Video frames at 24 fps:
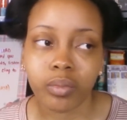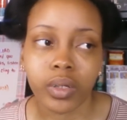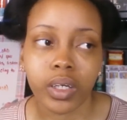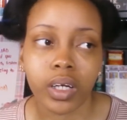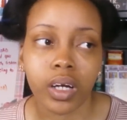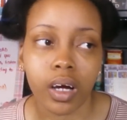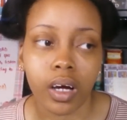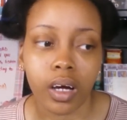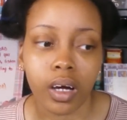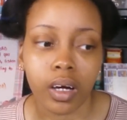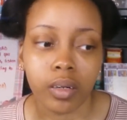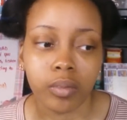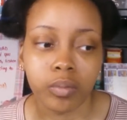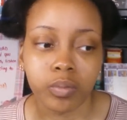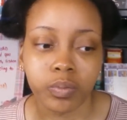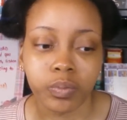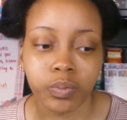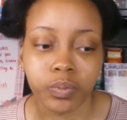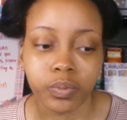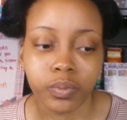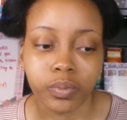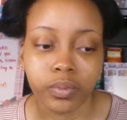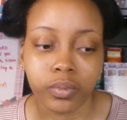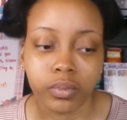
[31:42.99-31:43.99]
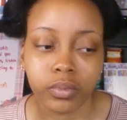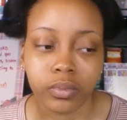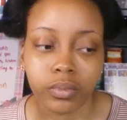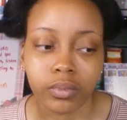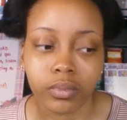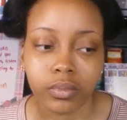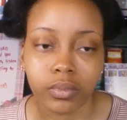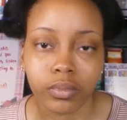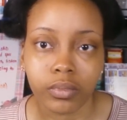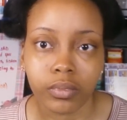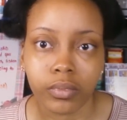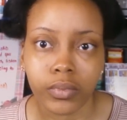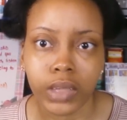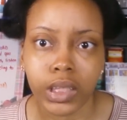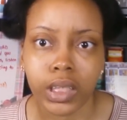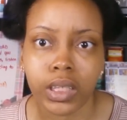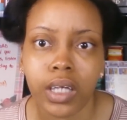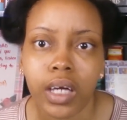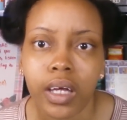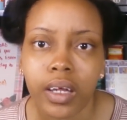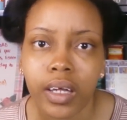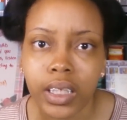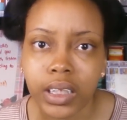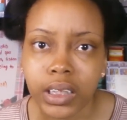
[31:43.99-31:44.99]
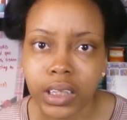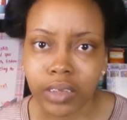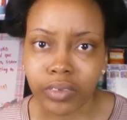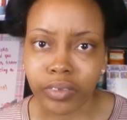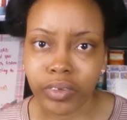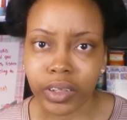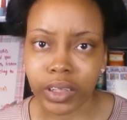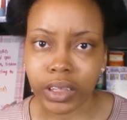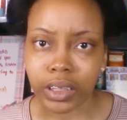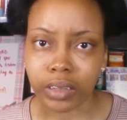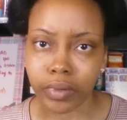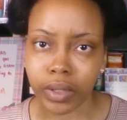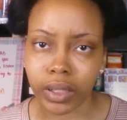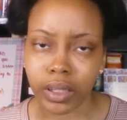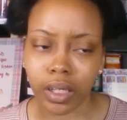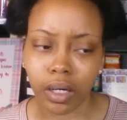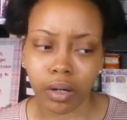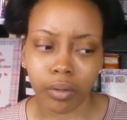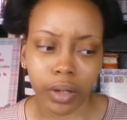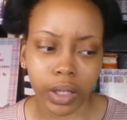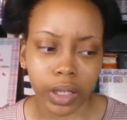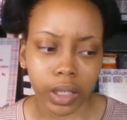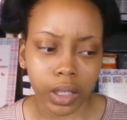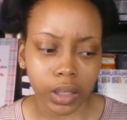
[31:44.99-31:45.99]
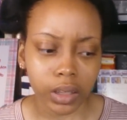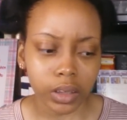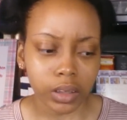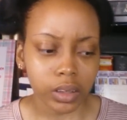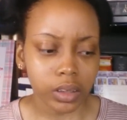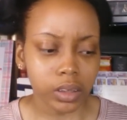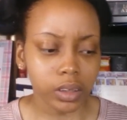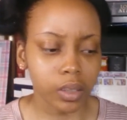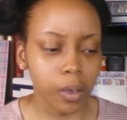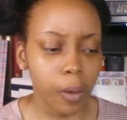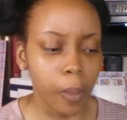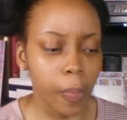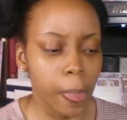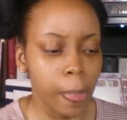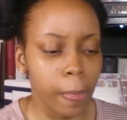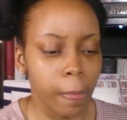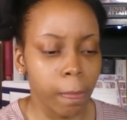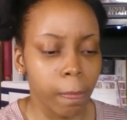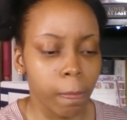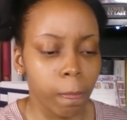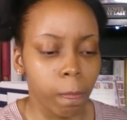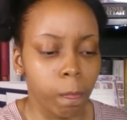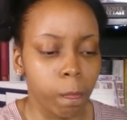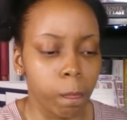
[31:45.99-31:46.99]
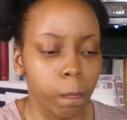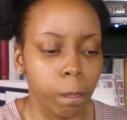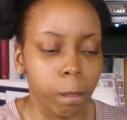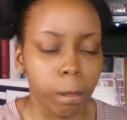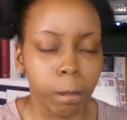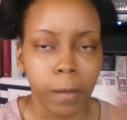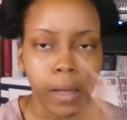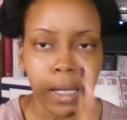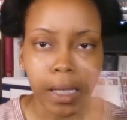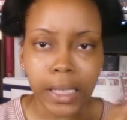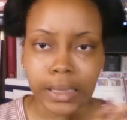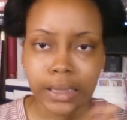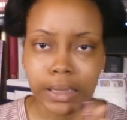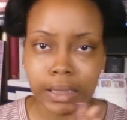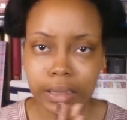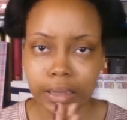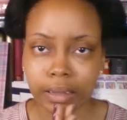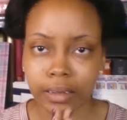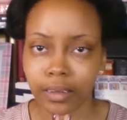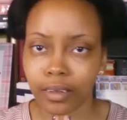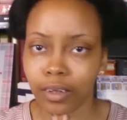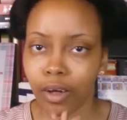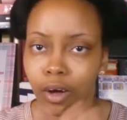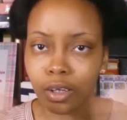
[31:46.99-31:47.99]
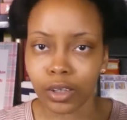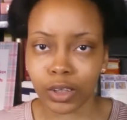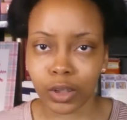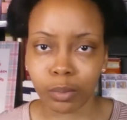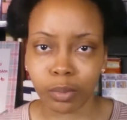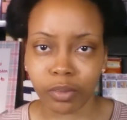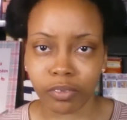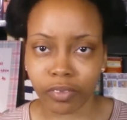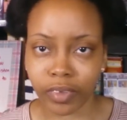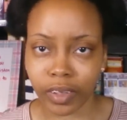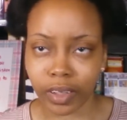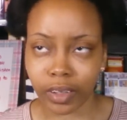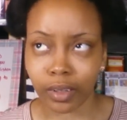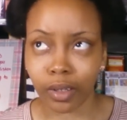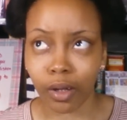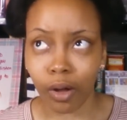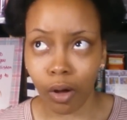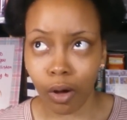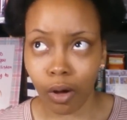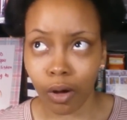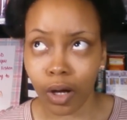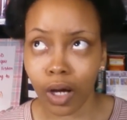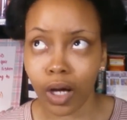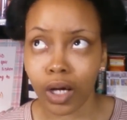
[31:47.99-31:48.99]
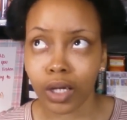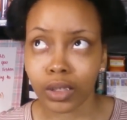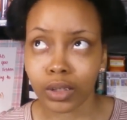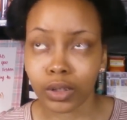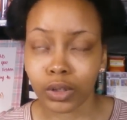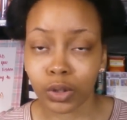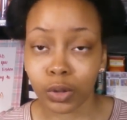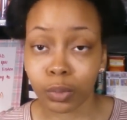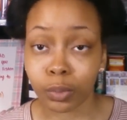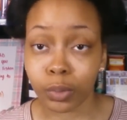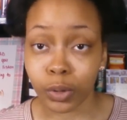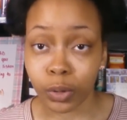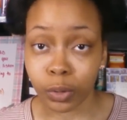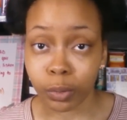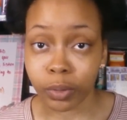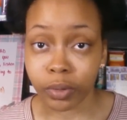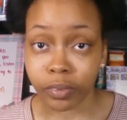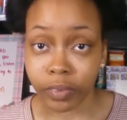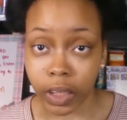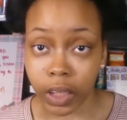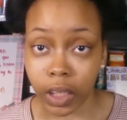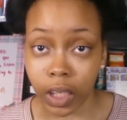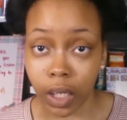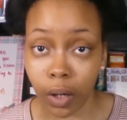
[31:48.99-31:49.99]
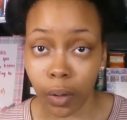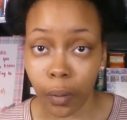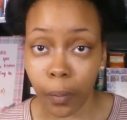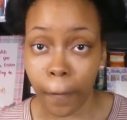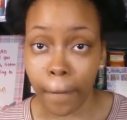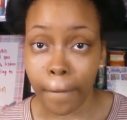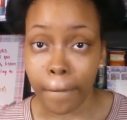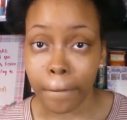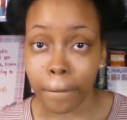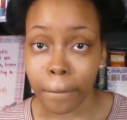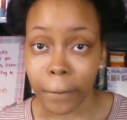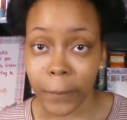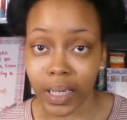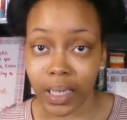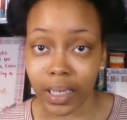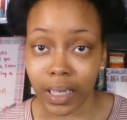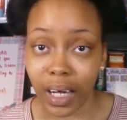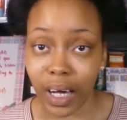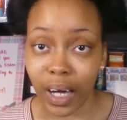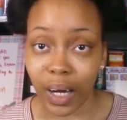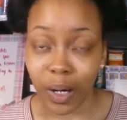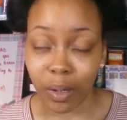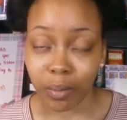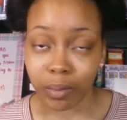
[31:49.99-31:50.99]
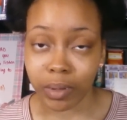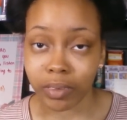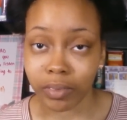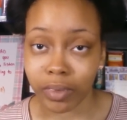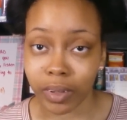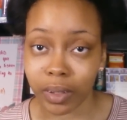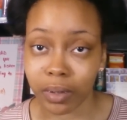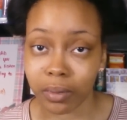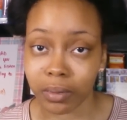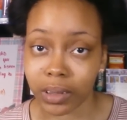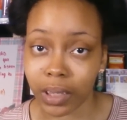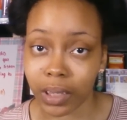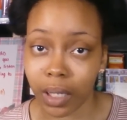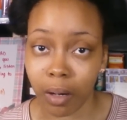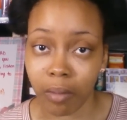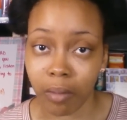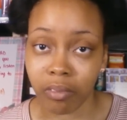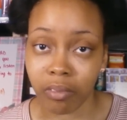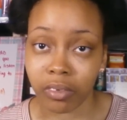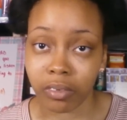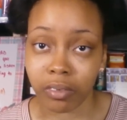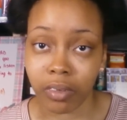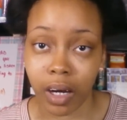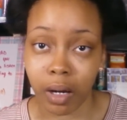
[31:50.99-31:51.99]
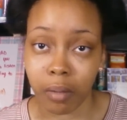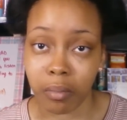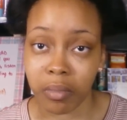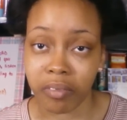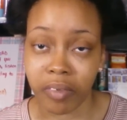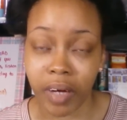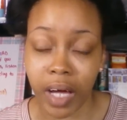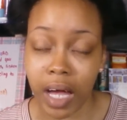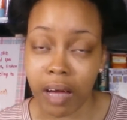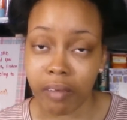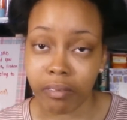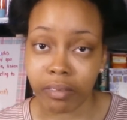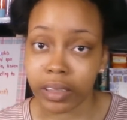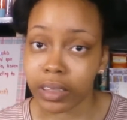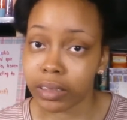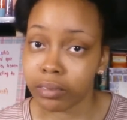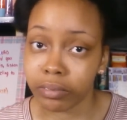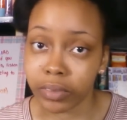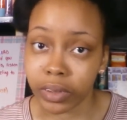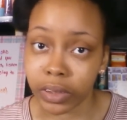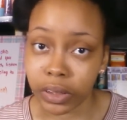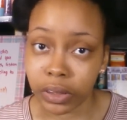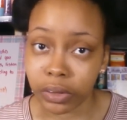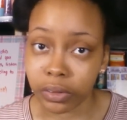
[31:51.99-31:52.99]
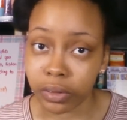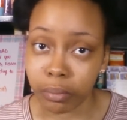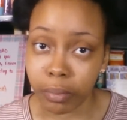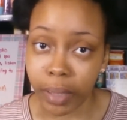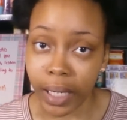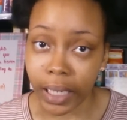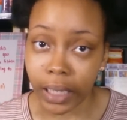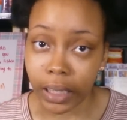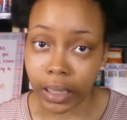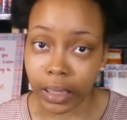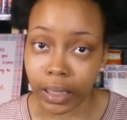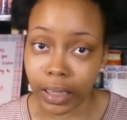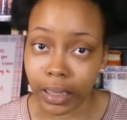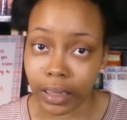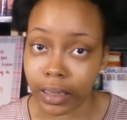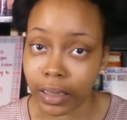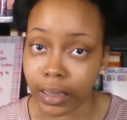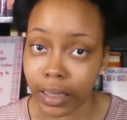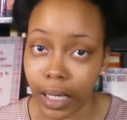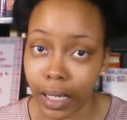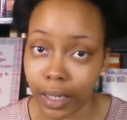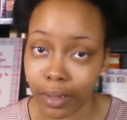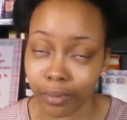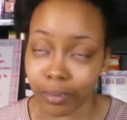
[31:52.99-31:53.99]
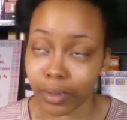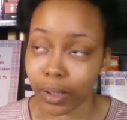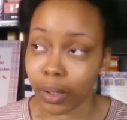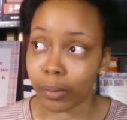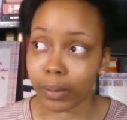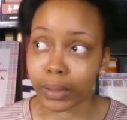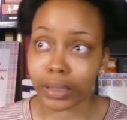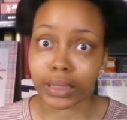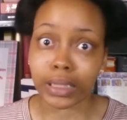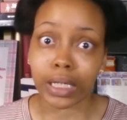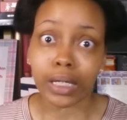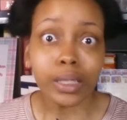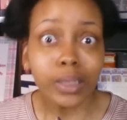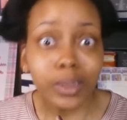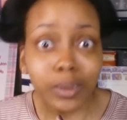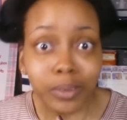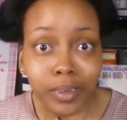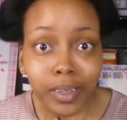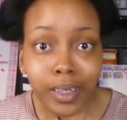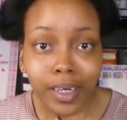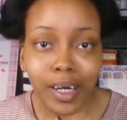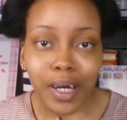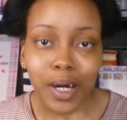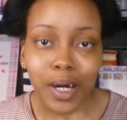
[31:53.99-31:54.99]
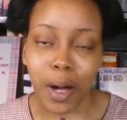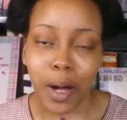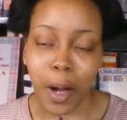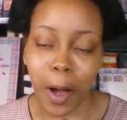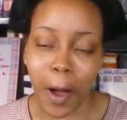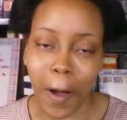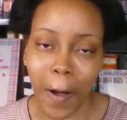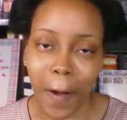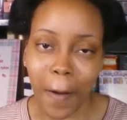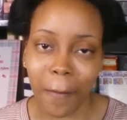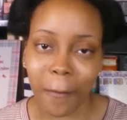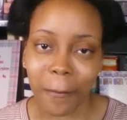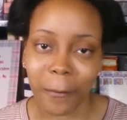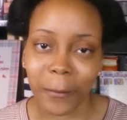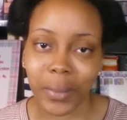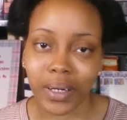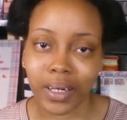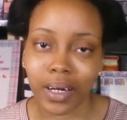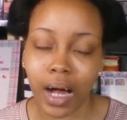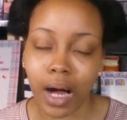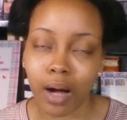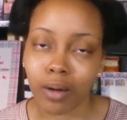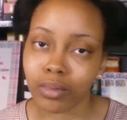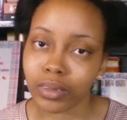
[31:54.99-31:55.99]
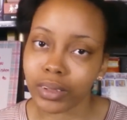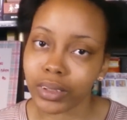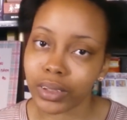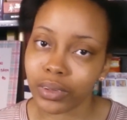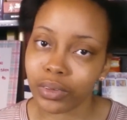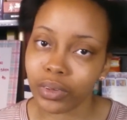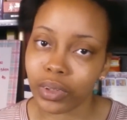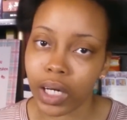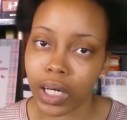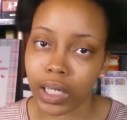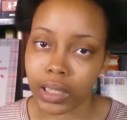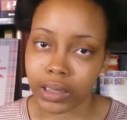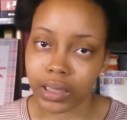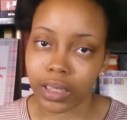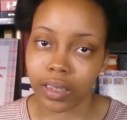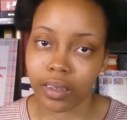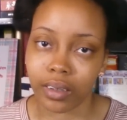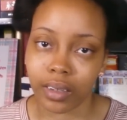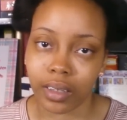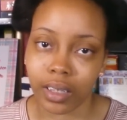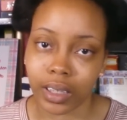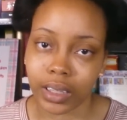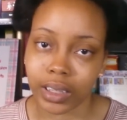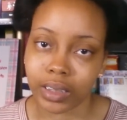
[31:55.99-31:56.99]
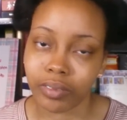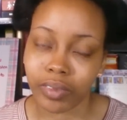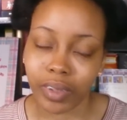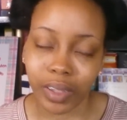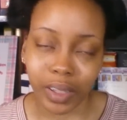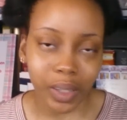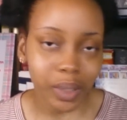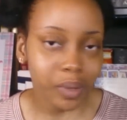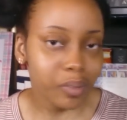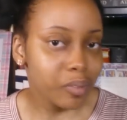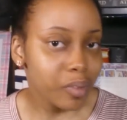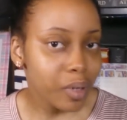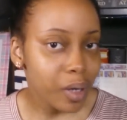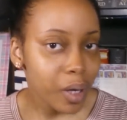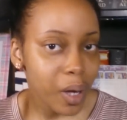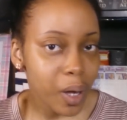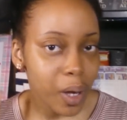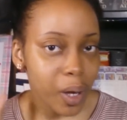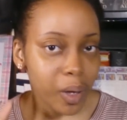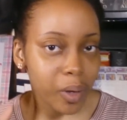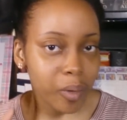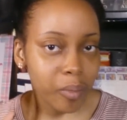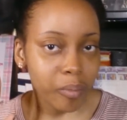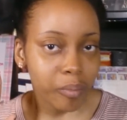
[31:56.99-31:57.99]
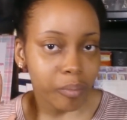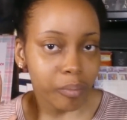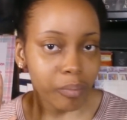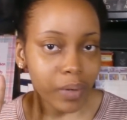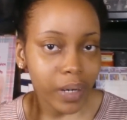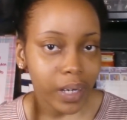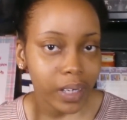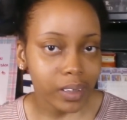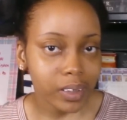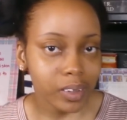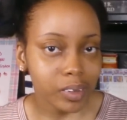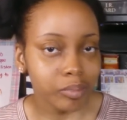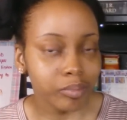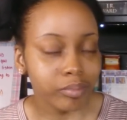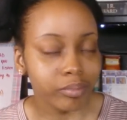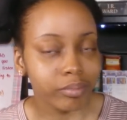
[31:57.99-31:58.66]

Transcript: But um, yeah, that's it for this video, and I guess that's it. Long super long super duper video. But I hope this video was helpful. Um, if I haven't convinced you to buy cling, then I don't know what to tell you. Um, but I will see you guys in the next video. Bye.